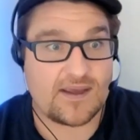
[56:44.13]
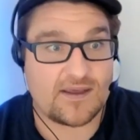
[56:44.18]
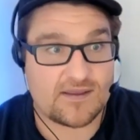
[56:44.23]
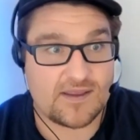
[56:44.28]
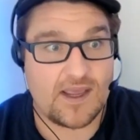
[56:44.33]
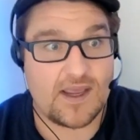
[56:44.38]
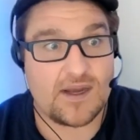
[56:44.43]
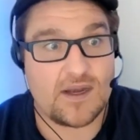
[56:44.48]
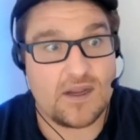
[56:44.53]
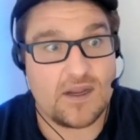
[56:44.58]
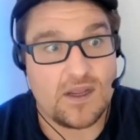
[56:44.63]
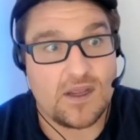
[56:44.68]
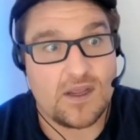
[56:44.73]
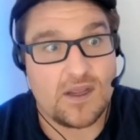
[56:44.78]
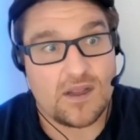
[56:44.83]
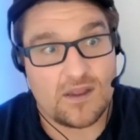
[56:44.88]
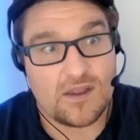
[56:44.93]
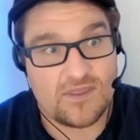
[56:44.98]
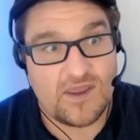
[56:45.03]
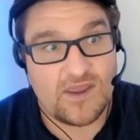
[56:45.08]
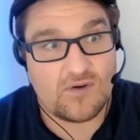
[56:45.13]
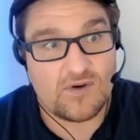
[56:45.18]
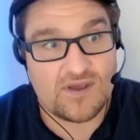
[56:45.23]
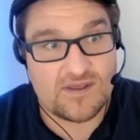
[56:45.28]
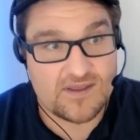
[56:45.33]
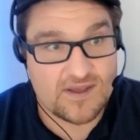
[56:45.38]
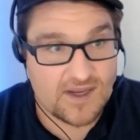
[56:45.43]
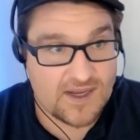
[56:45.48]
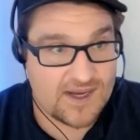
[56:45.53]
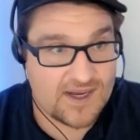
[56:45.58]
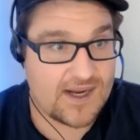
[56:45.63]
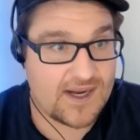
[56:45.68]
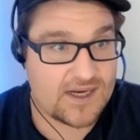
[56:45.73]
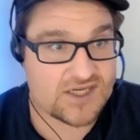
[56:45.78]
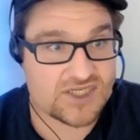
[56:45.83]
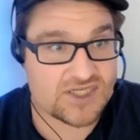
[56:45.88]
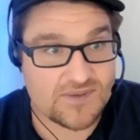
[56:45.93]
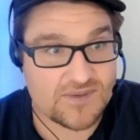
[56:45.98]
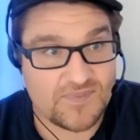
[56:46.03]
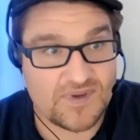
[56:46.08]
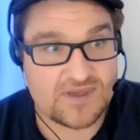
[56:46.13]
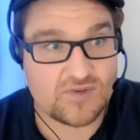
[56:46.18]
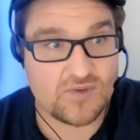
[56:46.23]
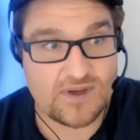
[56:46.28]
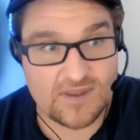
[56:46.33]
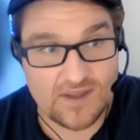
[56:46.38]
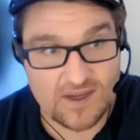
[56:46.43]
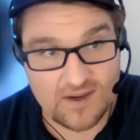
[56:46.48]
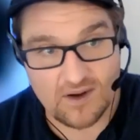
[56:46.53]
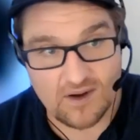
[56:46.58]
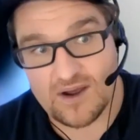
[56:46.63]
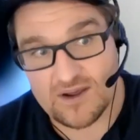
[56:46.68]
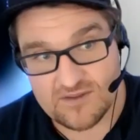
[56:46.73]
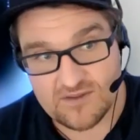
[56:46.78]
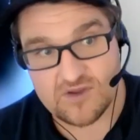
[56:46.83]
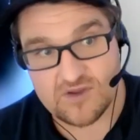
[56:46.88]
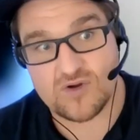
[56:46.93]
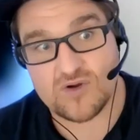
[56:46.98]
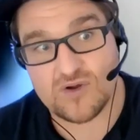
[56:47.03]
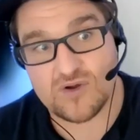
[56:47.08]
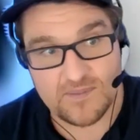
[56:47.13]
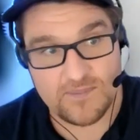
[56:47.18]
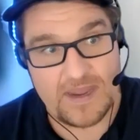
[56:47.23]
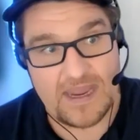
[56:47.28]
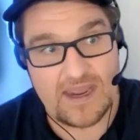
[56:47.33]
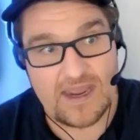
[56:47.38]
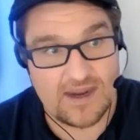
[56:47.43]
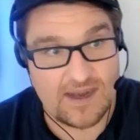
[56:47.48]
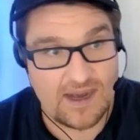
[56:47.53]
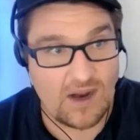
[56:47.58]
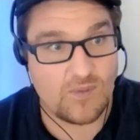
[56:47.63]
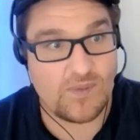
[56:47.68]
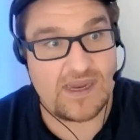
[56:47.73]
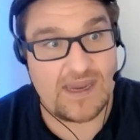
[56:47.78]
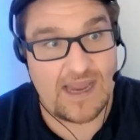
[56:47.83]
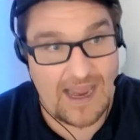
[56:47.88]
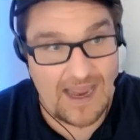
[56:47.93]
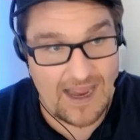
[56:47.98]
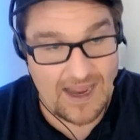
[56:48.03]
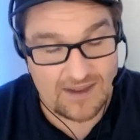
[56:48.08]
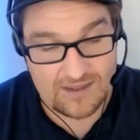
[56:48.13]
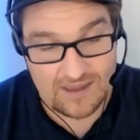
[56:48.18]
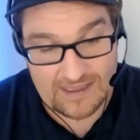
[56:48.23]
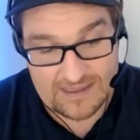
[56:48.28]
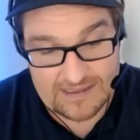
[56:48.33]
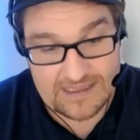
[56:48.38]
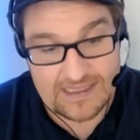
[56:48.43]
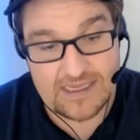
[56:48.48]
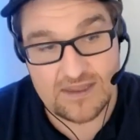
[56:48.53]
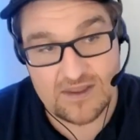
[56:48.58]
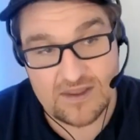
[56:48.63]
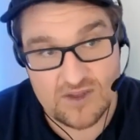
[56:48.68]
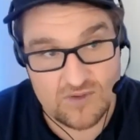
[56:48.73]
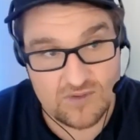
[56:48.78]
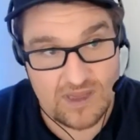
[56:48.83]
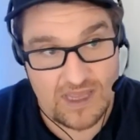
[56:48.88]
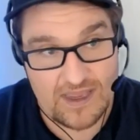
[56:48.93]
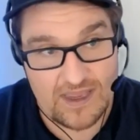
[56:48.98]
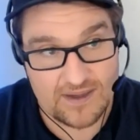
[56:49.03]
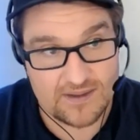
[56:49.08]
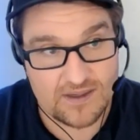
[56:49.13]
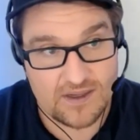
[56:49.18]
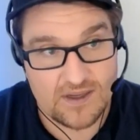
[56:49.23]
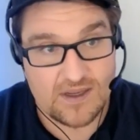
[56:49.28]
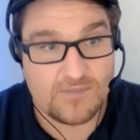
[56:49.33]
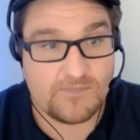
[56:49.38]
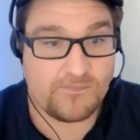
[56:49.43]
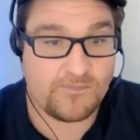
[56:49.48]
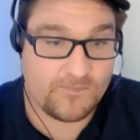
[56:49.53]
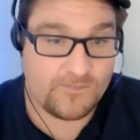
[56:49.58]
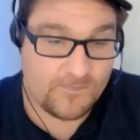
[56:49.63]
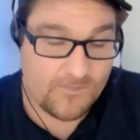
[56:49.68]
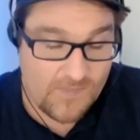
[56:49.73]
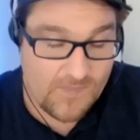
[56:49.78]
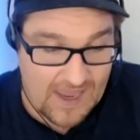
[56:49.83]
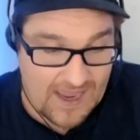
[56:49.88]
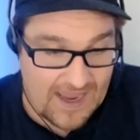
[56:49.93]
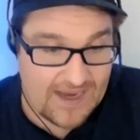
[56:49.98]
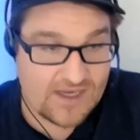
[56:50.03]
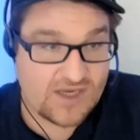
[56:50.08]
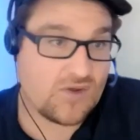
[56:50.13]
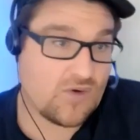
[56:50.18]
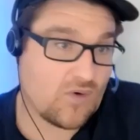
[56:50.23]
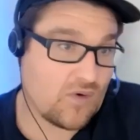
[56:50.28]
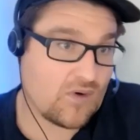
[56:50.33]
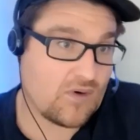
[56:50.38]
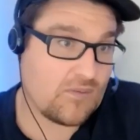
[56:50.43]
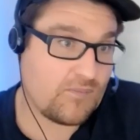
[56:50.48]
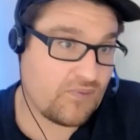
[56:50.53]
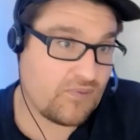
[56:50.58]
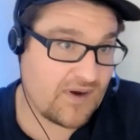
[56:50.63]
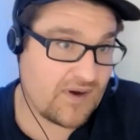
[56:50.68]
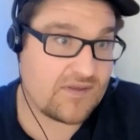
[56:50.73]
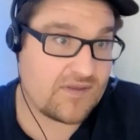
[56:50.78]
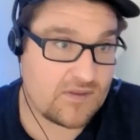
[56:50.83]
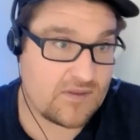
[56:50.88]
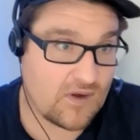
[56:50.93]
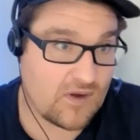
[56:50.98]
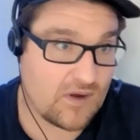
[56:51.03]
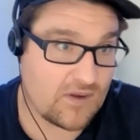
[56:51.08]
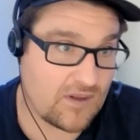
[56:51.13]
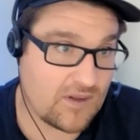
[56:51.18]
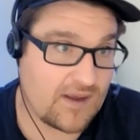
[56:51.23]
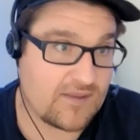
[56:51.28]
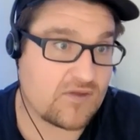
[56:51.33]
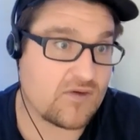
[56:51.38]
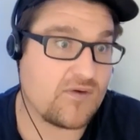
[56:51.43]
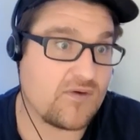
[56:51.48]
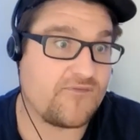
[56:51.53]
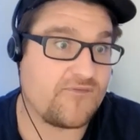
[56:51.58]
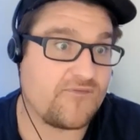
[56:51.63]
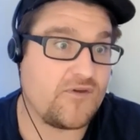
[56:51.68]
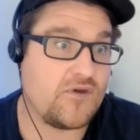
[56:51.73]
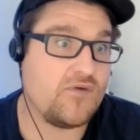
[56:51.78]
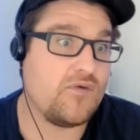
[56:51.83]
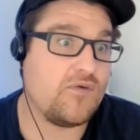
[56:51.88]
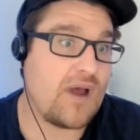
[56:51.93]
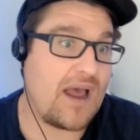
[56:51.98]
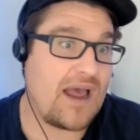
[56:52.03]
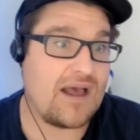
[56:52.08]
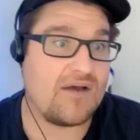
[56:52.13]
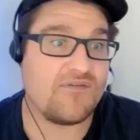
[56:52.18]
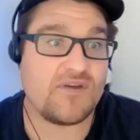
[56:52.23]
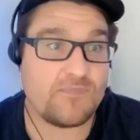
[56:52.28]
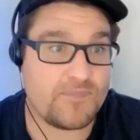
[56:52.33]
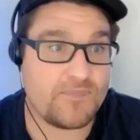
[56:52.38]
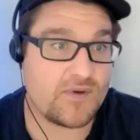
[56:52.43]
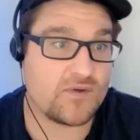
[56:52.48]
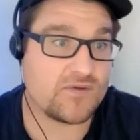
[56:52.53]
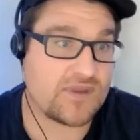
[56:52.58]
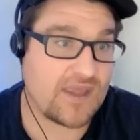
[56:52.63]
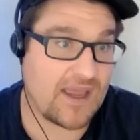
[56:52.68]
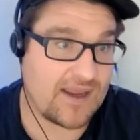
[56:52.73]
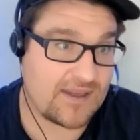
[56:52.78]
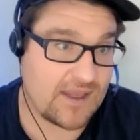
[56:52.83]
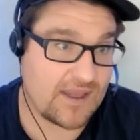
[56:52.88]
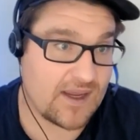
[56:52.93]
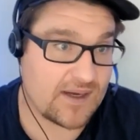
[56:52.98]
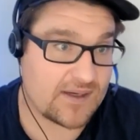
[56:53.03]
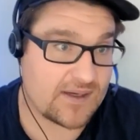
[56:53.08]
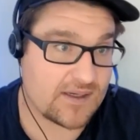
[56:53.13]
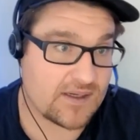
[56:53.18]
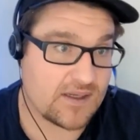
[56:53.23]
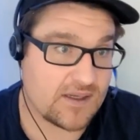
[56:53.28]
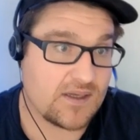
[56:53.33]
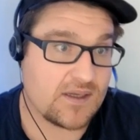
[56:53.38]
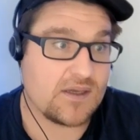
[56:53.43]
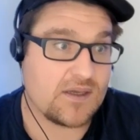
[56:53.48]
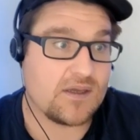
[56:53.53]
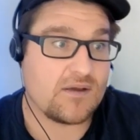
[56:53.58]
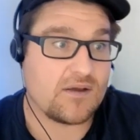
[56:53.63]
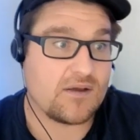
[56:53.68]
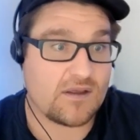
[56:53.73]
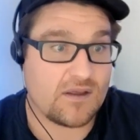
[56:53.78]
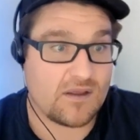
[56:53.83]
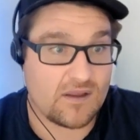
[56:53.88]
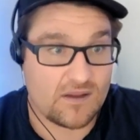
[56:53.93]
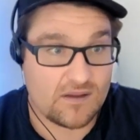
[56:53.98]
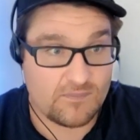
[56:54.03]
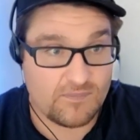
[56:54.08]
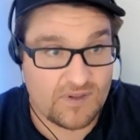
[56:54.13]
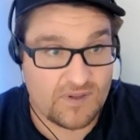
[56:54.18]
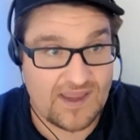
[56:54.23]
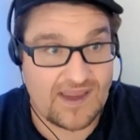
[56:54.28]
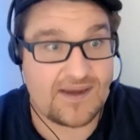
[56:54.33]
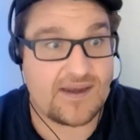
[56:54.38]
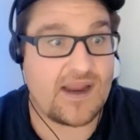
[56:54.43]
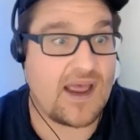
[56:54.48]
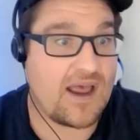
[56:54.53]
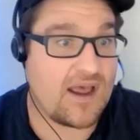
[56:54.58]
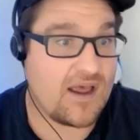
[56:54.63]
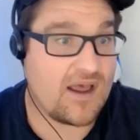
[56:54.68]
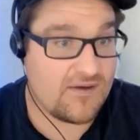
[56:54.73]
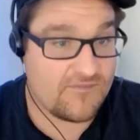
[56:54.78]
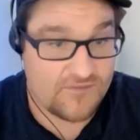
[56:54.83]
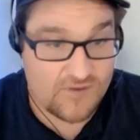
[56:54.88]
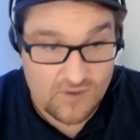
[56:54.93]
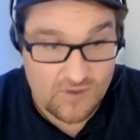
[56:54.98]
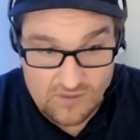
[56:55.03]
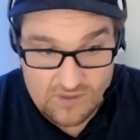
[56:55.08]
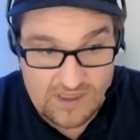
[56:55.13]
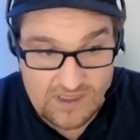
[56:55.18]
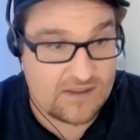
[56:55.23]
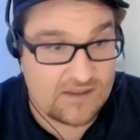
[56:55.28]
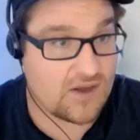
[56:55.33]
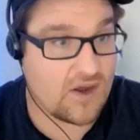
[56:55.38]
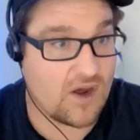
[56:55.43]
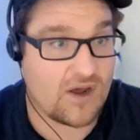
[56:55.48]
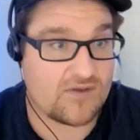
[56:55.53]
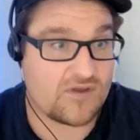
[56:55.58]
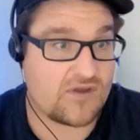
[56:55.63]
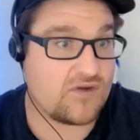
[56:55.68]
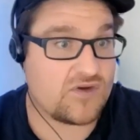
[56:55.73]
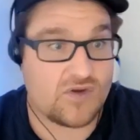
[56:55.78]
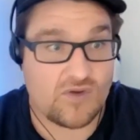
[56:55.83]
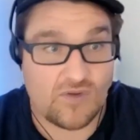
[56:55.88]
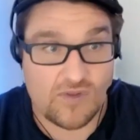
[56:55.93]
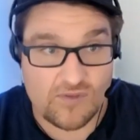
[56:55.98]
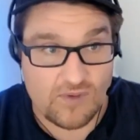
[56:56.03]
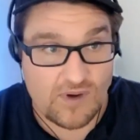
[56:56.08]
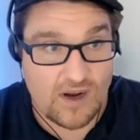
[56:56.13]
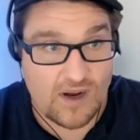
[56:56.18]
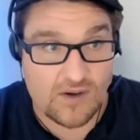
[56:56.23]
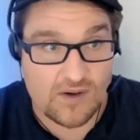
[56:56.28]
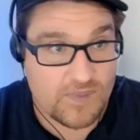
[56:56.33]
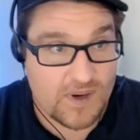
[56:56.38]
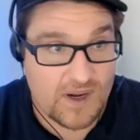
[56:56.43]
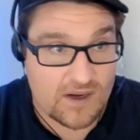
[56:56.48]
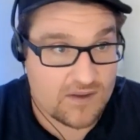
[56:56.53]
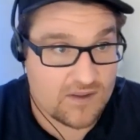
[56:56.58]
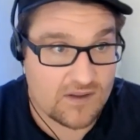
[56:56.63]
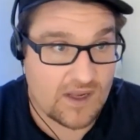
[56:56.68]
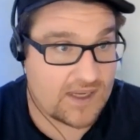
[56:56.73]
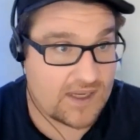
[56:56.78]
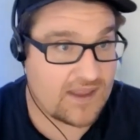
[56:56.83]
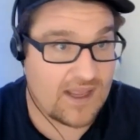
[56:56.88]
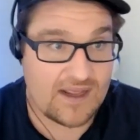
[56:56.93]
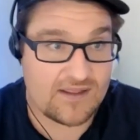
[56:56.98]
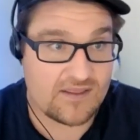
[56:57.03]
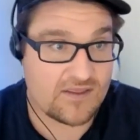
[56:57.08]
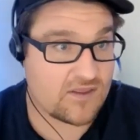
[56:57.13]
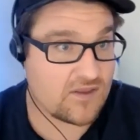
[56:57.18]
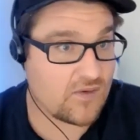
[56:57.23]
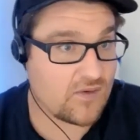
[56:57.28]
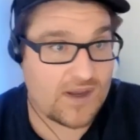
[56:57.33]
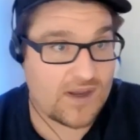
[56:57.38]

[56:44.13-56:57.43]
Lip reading: said, there is a connection between the cost you're going to pay and how many like leads you land and your presence online. So if you haven't built that yet, plan to have your leads cost you $200-300. Like that's the way